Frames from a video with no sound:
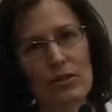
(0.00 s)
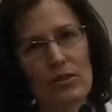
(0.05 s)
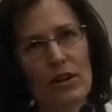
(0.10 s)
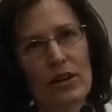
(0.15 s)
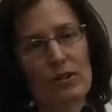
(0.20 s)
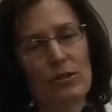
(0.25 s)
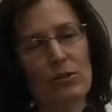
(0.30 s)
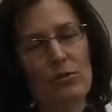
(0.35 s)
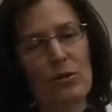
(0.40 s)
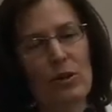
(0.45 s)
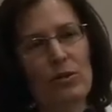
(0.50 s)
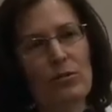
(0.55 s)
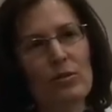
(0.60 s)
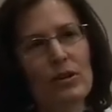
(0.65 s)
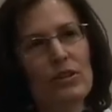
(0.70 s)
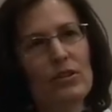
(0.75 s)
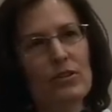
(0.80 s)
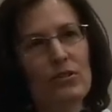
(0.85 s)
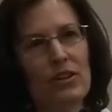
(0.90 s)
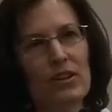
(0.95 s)
Okay, so what are we
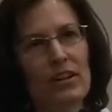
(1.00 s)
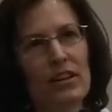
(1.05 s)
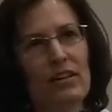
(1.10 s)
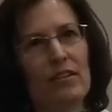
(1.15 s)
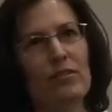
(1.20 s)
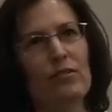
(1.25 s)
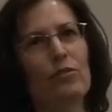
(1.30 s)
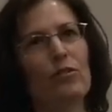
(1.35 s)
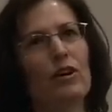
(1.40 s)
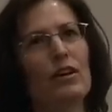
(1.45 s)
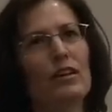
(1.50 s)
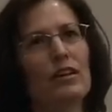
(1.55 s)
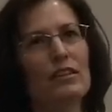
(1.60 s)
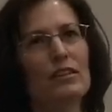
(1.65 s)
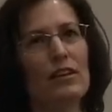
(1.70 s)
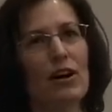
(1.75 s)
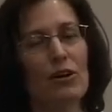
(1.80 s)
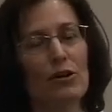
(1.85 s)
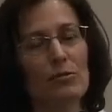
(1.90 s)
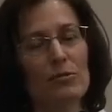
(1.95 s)
doing then? What is
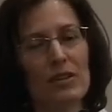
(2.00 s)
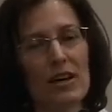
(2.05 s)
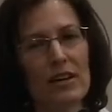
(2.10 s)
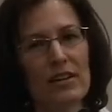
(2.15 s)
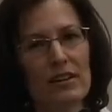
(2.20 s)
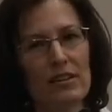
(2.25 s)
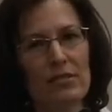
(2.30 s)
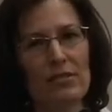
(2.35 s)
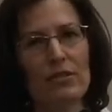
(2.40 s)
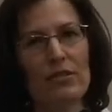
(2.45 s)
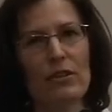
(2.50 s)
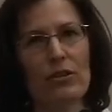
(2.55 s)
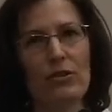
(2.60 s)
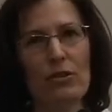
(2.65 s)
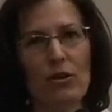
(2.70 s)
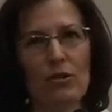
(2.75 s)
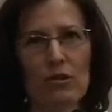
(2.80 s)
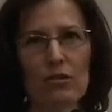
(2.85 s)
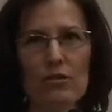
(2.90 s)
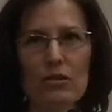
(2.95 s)
our objective? The
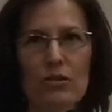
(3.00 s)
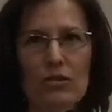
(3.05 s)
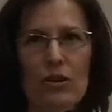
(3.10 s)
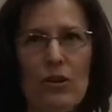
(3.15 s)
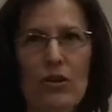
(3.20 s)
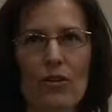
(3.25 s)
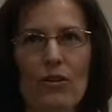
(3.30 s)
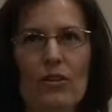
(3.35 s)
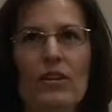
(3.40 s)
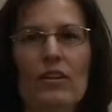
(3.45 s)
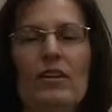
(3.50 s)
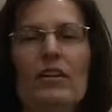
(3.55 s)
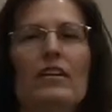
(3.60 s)
growth of the soul.